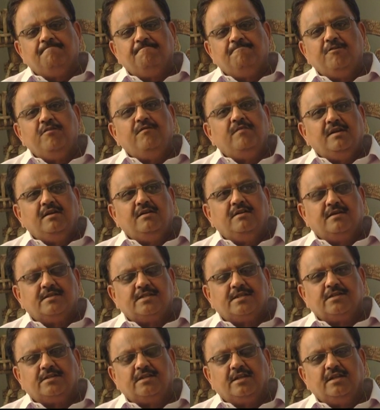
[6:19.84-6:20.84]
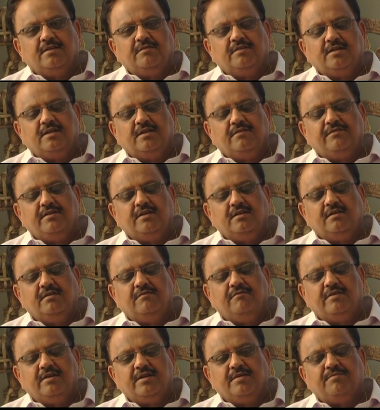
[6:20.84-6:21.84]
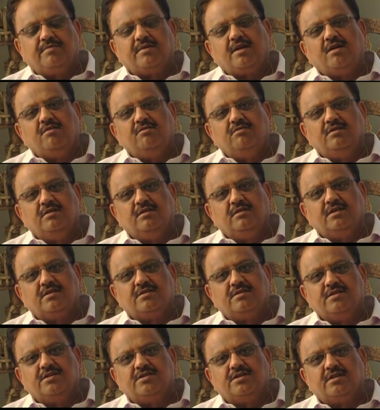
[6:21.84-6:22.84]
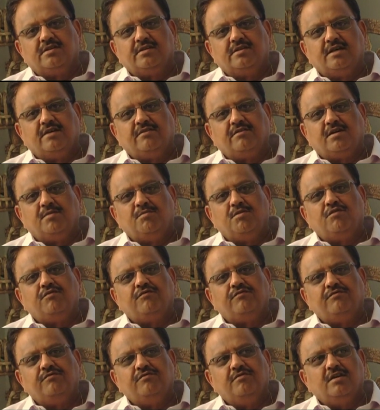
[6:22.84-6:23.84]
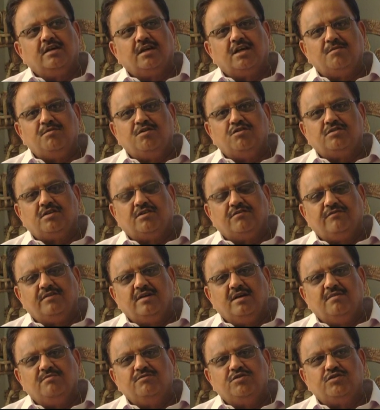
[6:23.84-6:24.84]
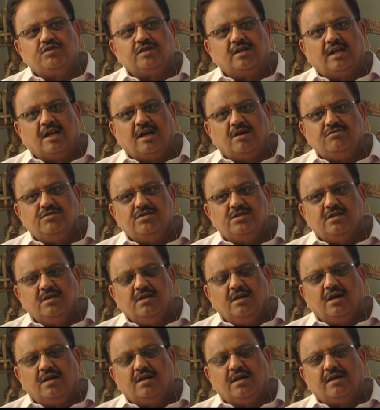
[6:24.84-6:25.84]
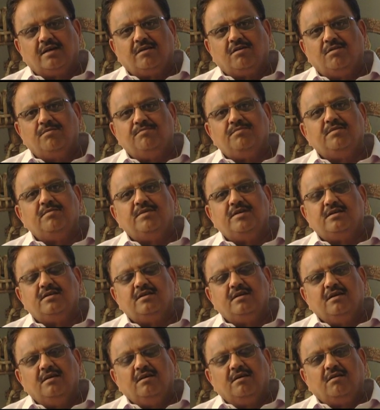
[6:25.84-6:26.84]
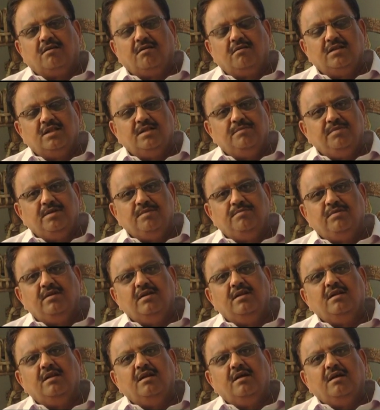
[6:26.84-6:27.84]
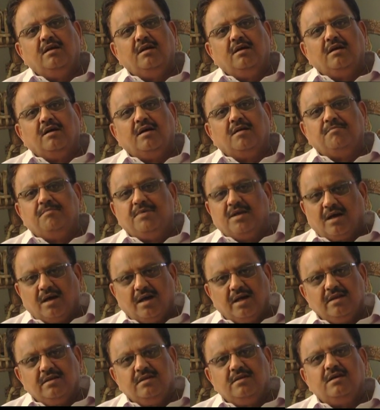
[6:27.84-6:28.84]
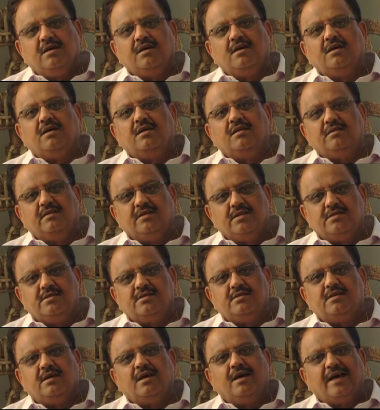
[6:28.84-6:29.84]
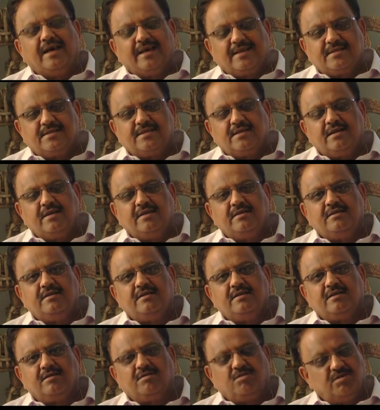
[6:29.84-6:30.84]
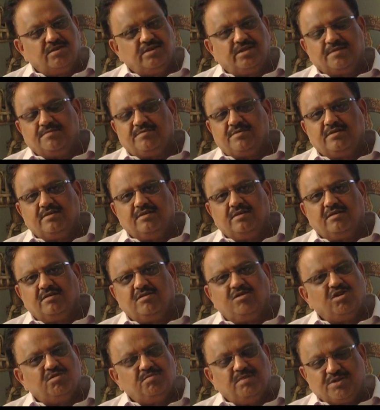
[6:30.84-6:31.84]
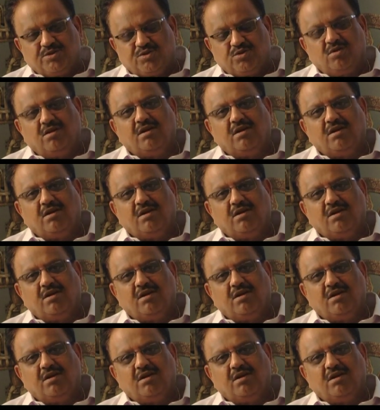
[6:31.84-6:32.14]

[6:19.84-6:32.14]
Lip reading: we will certainly one day feel very proud that the children have come out of Music Lounge. And I compliment all the people behind this excellent concept. God bless you